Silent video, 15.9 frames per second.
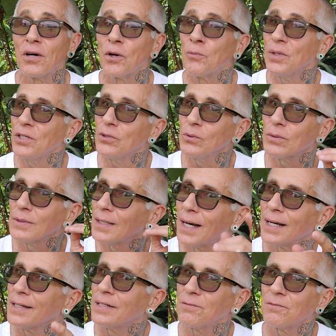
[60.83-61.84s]
bell. And we do a
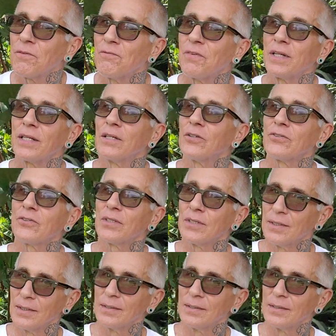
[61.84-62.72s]
lot of different videos.